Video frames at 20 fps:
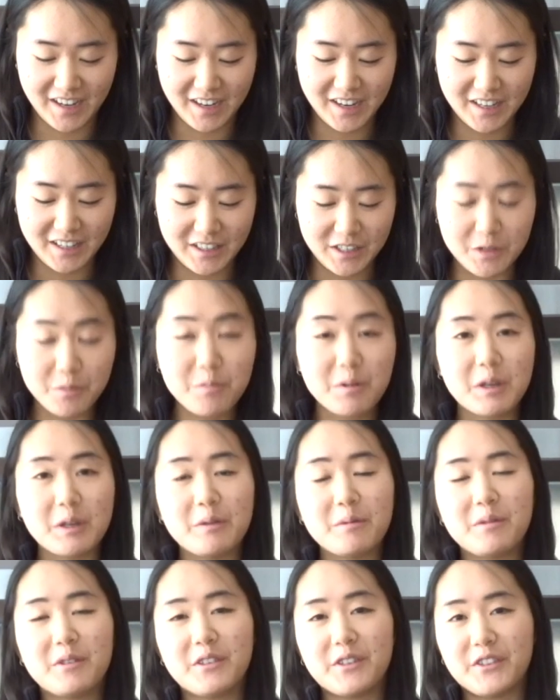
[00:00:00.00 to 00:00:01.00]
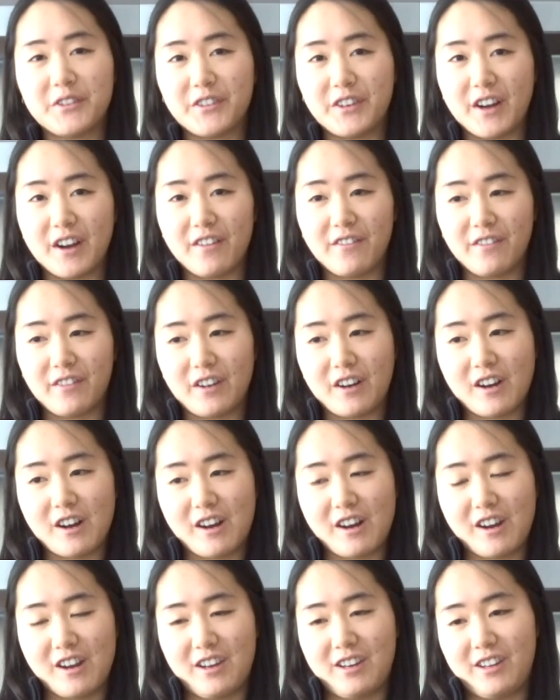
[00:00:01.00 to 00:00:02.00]
soup cubes for forever
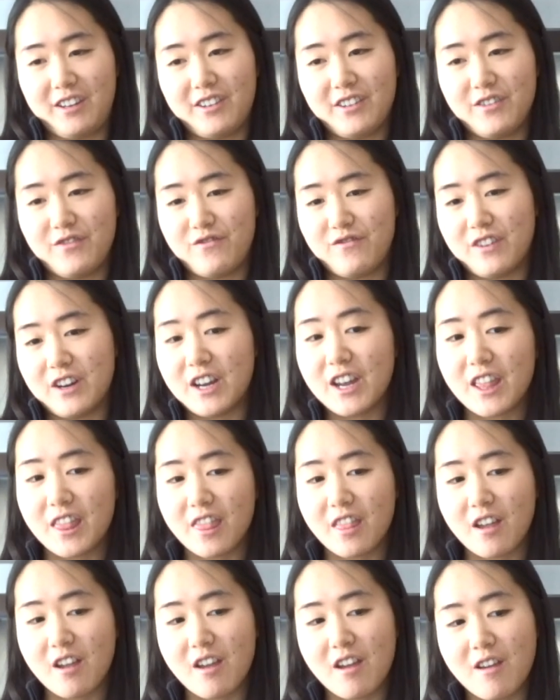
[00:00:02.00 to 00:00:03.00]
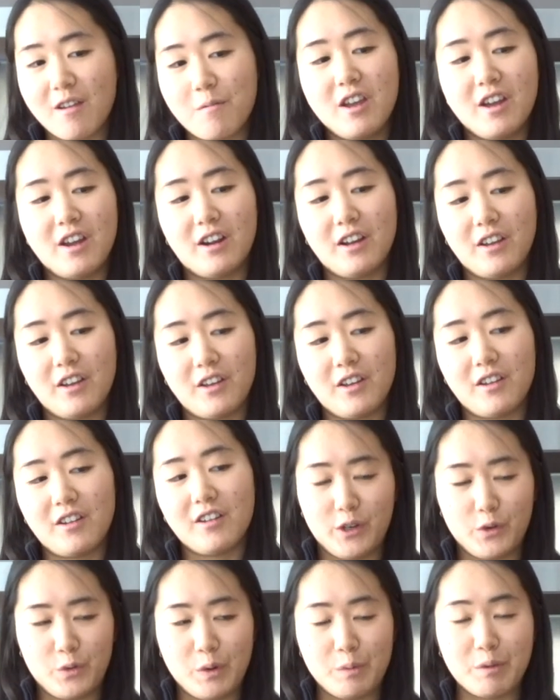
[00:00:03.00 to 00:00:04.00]
and I couldn't find them. And I
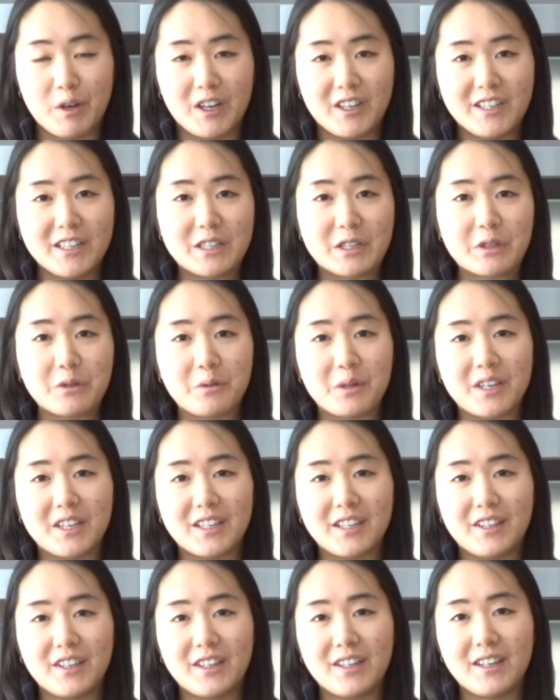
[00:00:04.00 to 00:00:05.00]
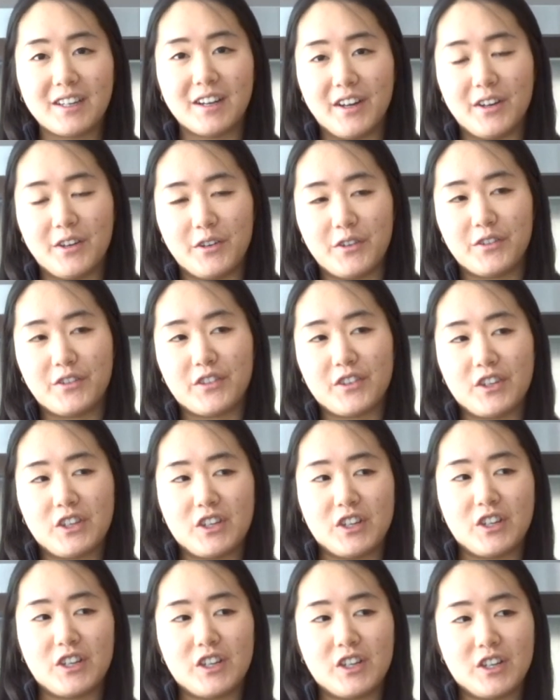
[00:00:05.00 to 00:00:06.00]
went back to Sweden
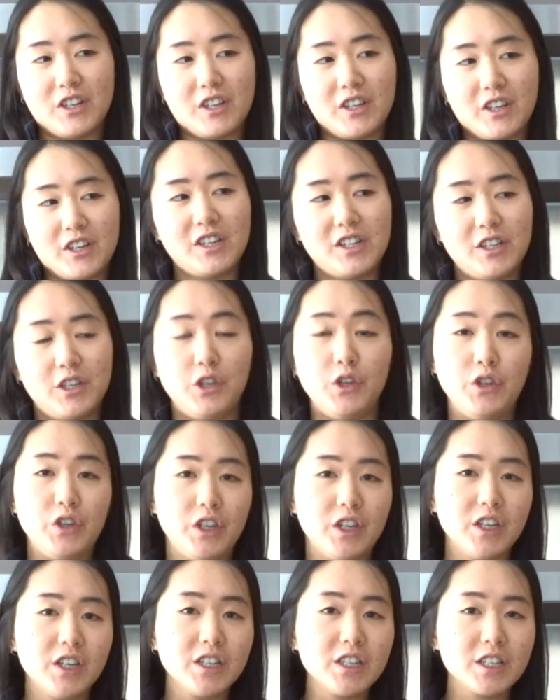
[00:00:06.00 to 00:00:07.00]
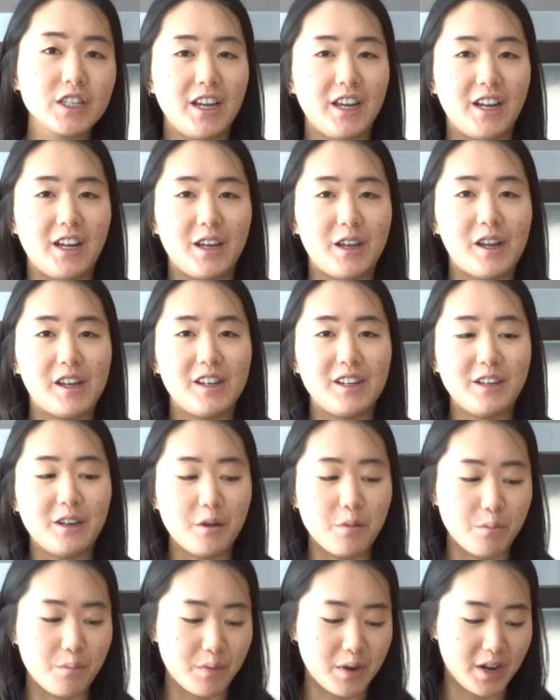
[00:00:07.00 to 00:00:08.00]
over New Year's and I ended
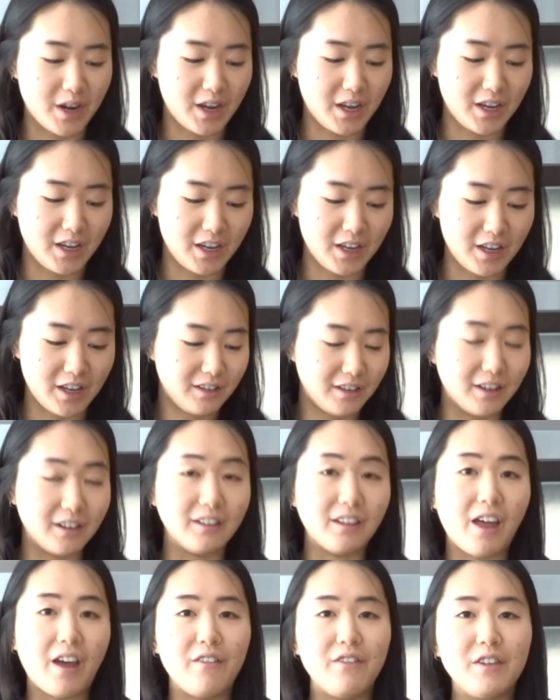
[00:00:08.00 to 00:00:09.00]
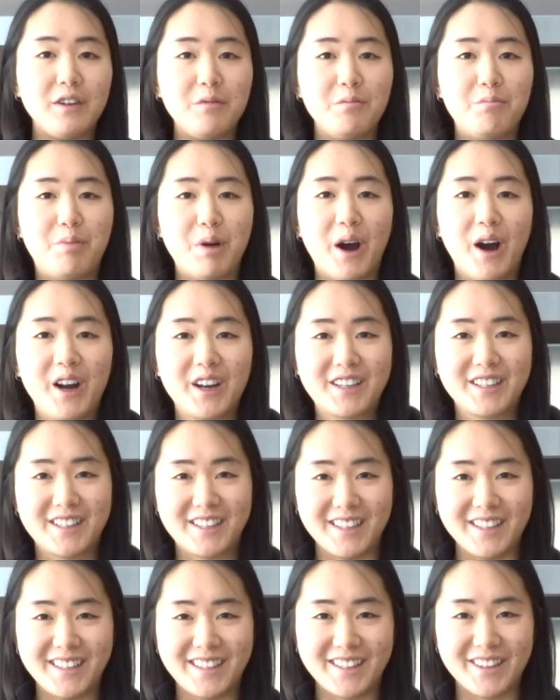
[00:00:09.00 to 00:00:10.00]
up buying 11
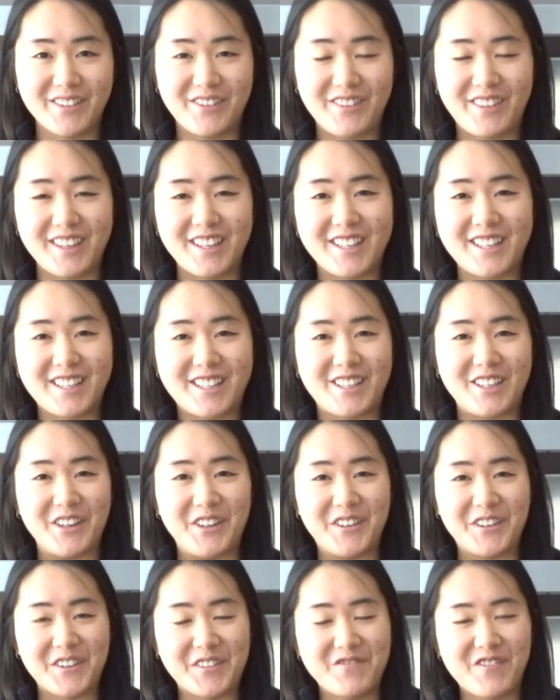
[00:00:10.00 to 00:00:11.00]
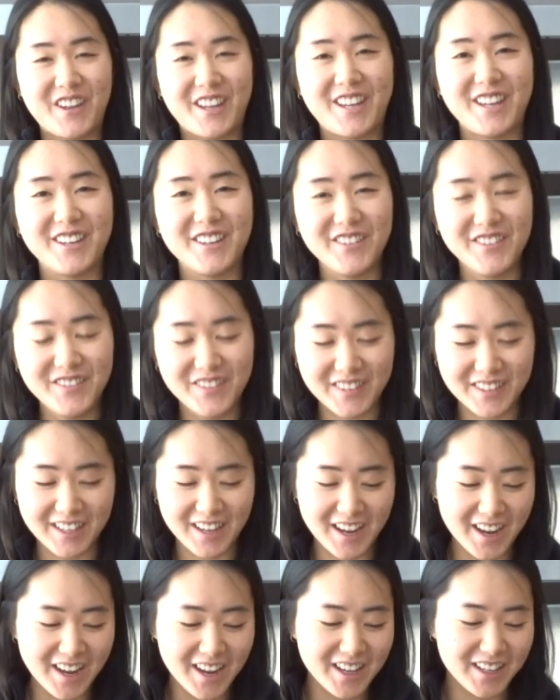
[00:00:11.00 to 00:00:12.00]
boxes of these soup cubes.
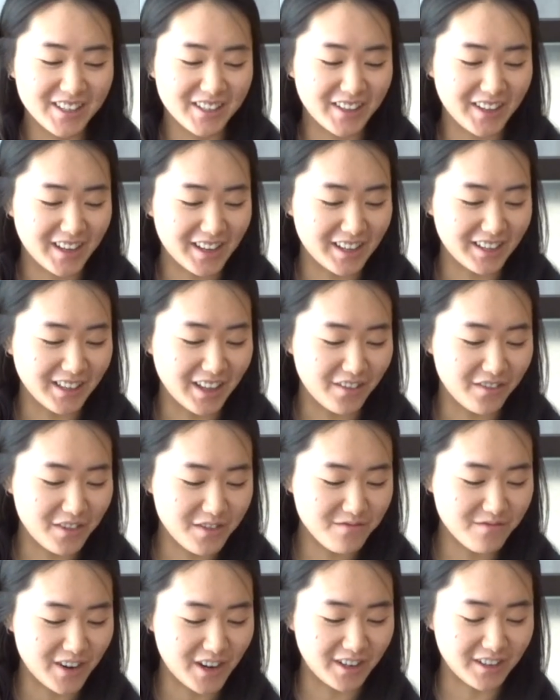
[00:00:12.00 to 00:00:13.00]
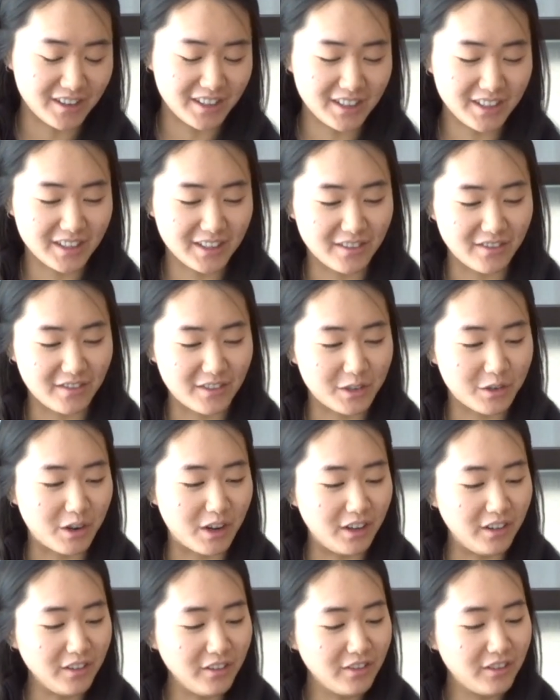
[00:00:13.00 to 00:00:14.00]
So like 11 boxes of
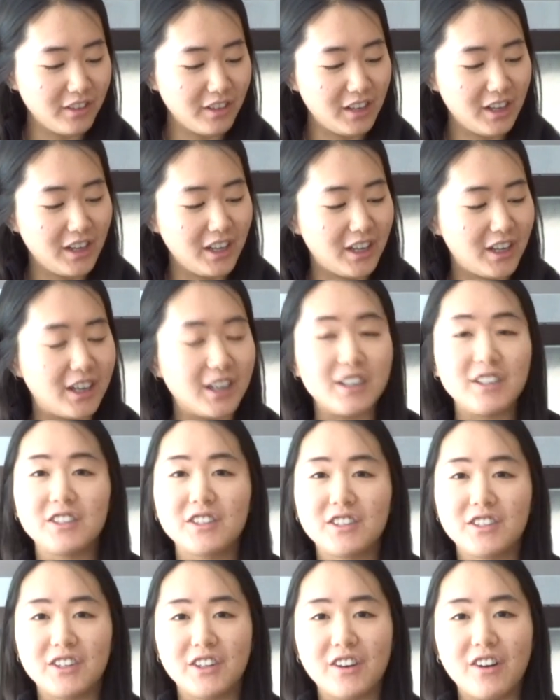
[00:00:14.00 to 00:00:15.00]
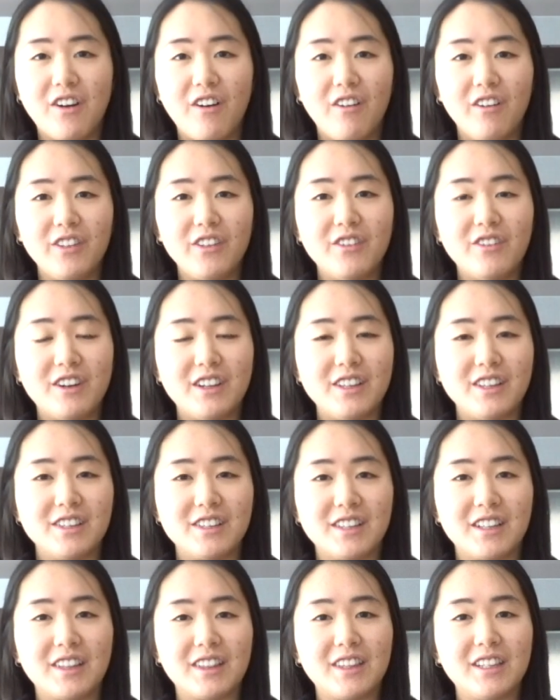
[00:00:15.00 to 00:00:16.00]
12. And I just took all the ones
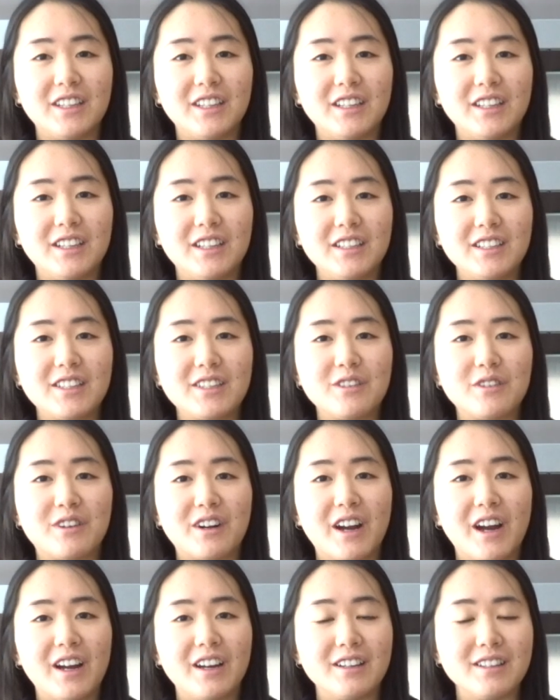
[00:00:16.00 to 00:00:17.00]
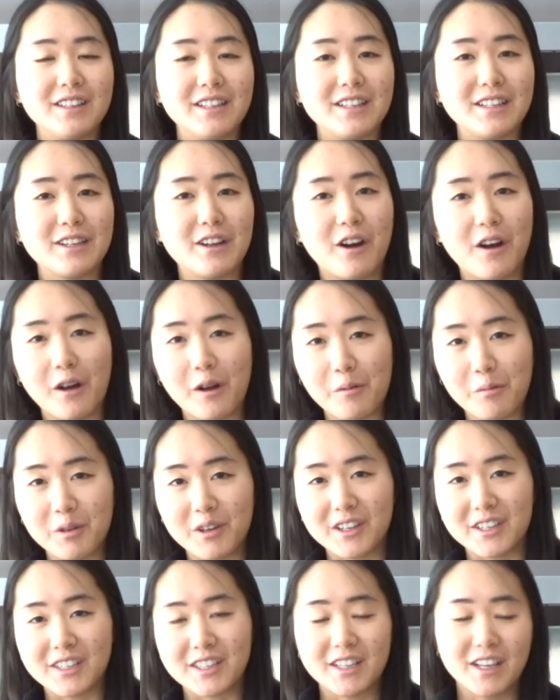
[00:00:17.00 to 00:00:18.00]
that the store had in stock
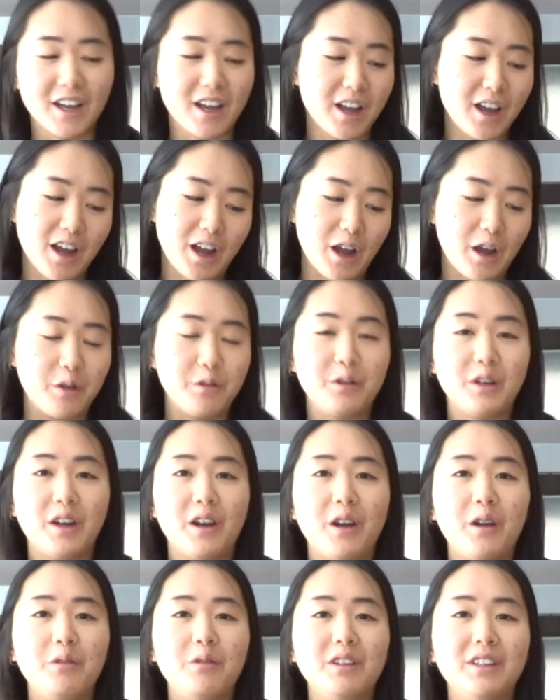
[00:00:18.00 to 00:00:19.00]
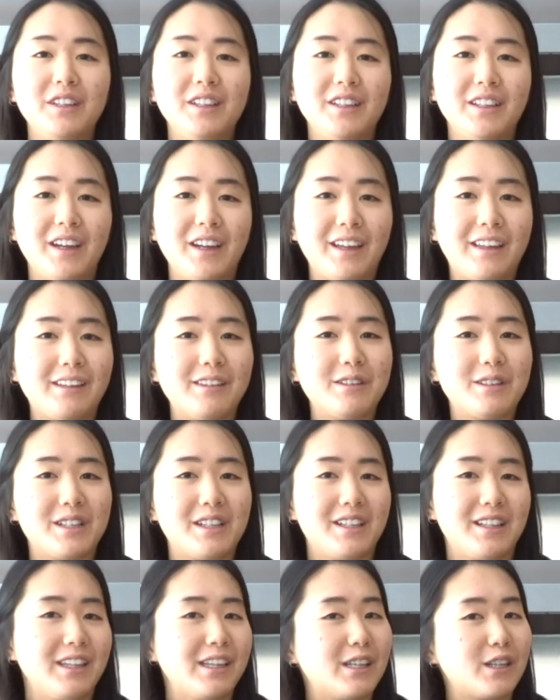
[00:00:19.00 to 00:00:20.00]
because I really like
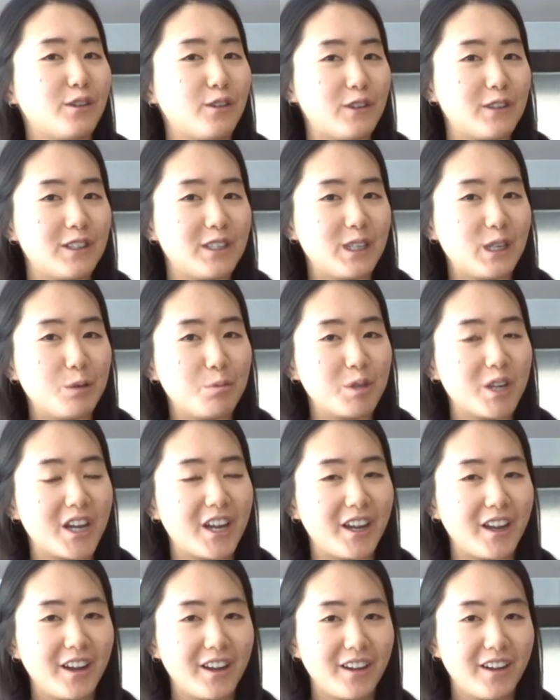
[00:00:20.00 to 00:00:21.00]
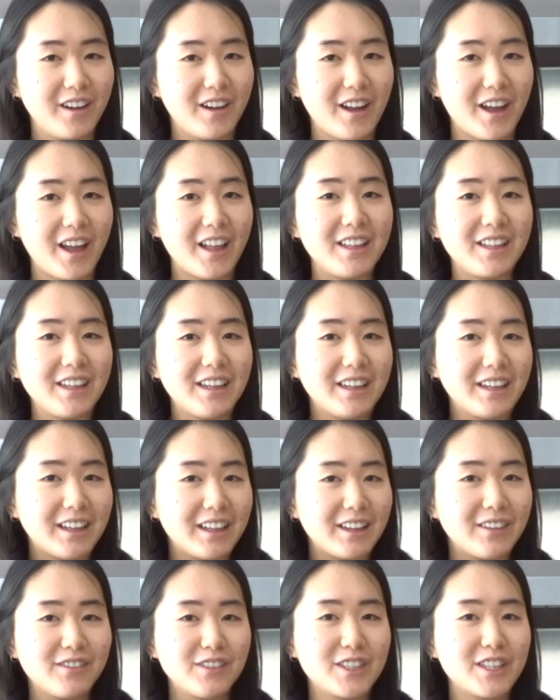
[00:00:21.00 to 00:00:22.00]
using these for steamed egg. I think it
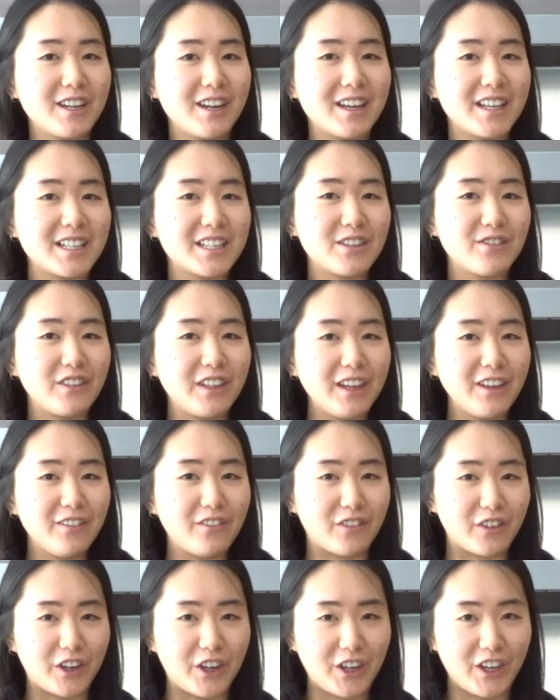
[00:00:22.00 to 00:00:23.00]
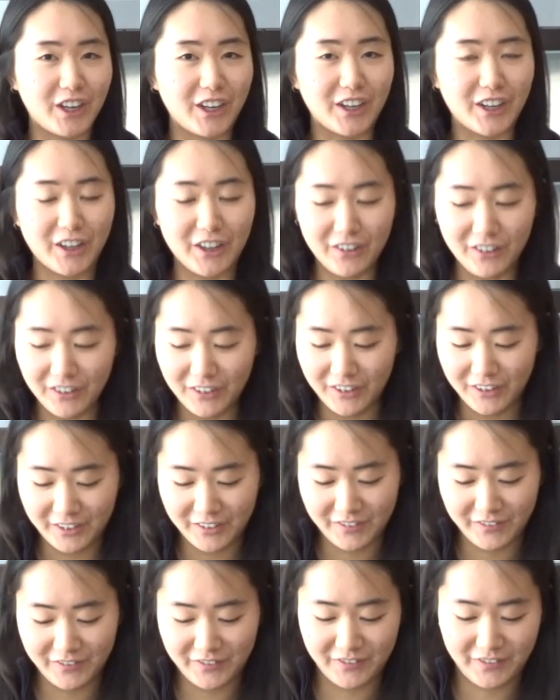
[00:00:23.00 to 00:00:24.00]
gives a nice flavor, you know?
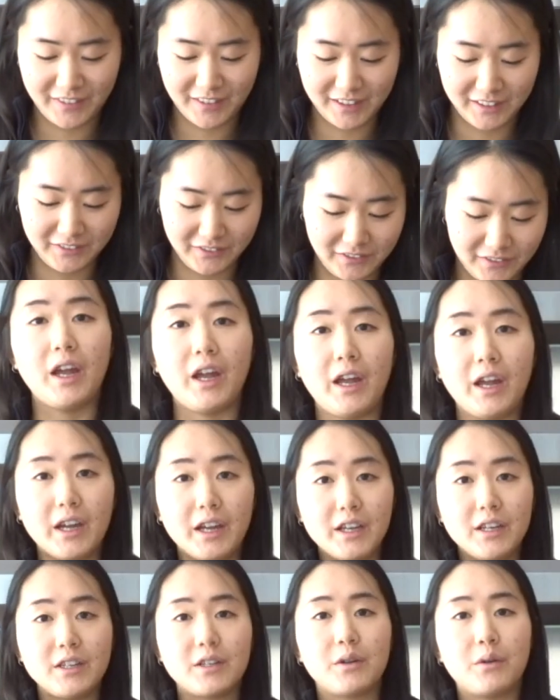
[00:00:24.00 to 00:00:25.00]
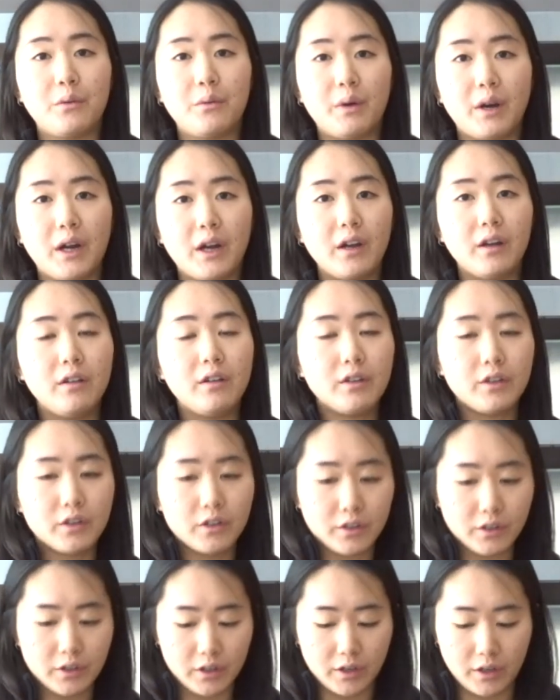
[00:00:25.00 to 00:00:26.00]
And while
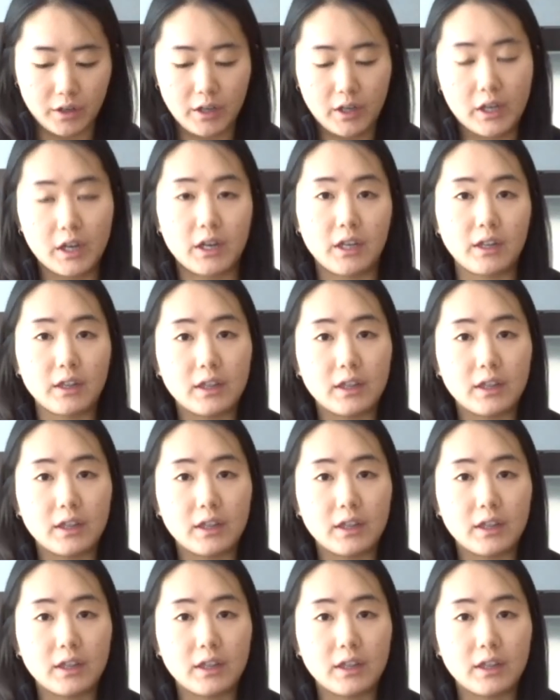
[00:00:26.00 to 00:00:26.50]
you're getting